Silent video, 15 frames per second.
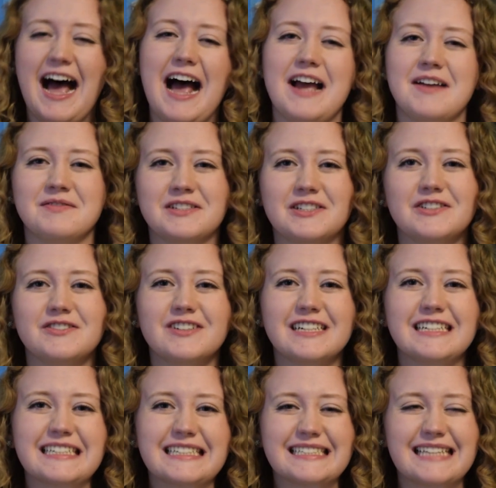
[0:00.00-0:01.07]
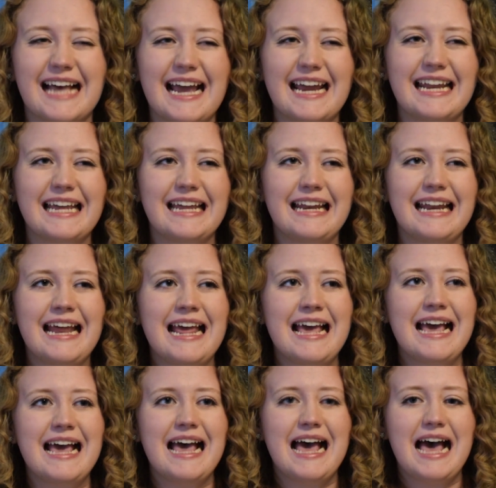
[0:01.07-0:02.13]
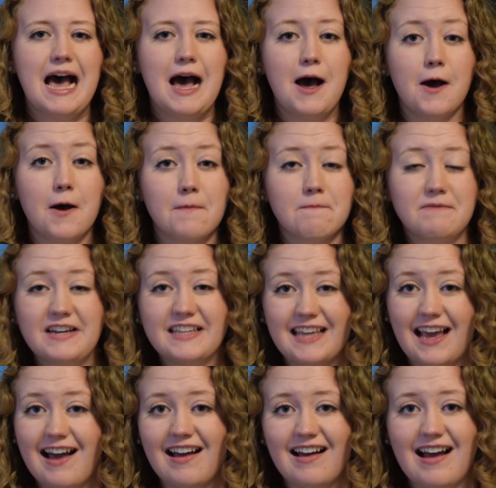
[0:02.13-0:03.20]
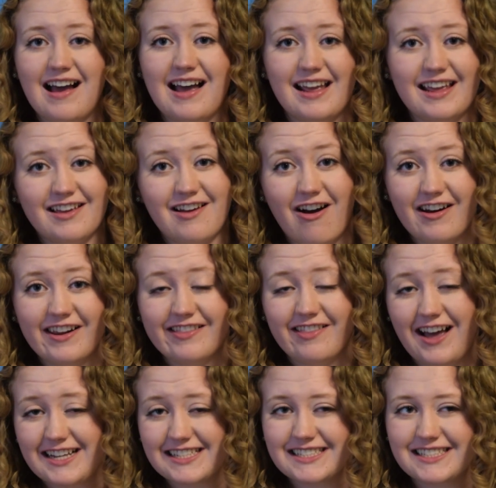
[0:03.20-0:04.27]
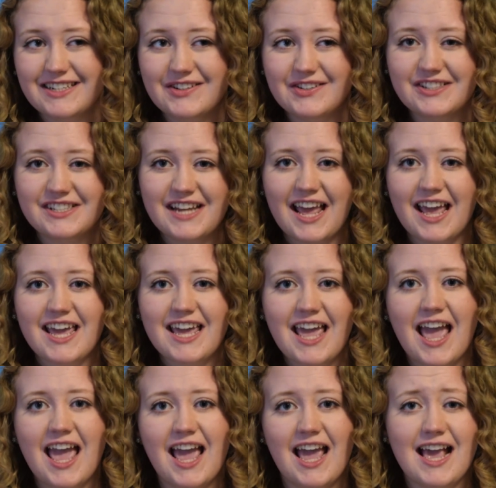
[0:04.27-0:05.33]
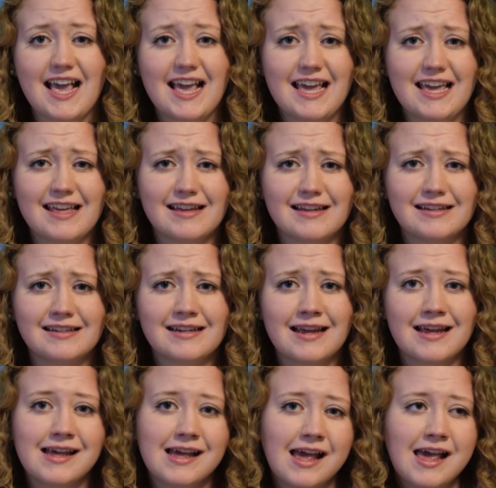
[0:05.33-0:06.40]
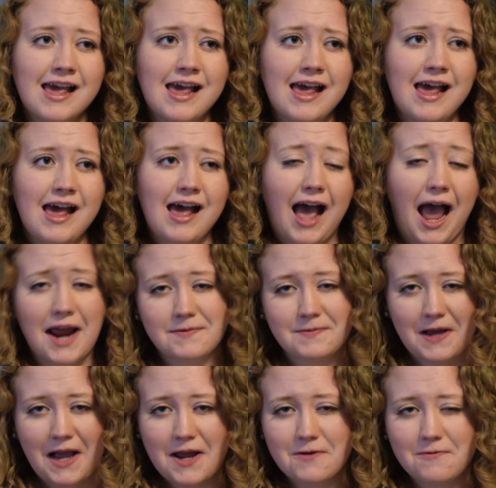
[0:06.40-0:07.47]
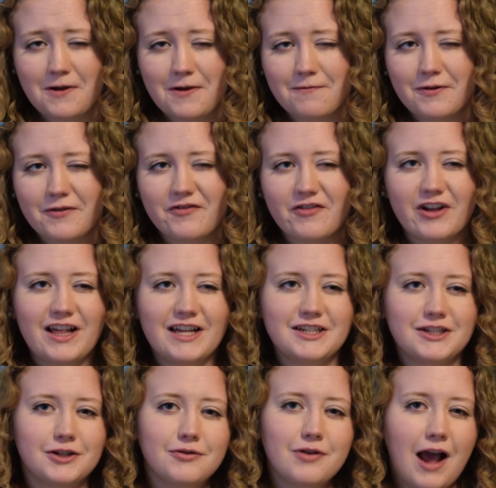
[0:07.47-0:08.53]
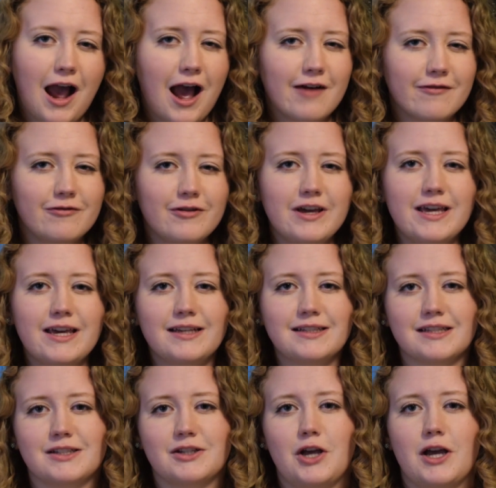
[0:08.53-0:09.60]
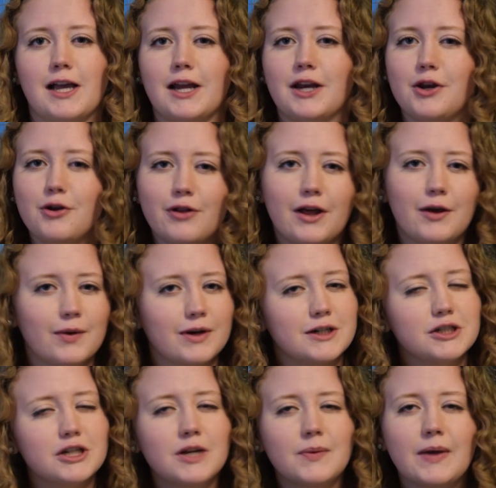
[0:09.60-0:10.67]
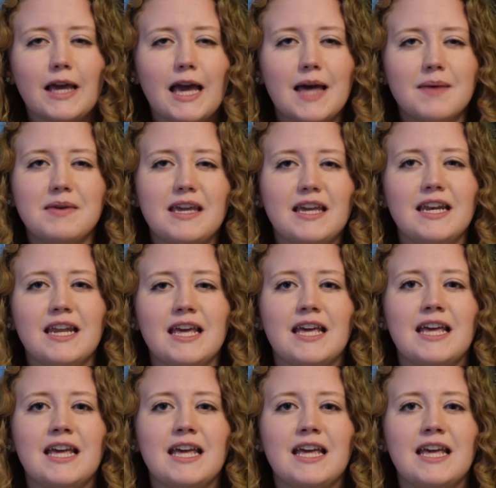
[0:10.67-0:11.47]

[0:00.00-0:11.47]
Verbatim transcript: I'm super excited. Um, but yeah, I got it last Tuesday and I'd been kind of waiting for for like two and a half weeks and so like I knew like when it should have been coming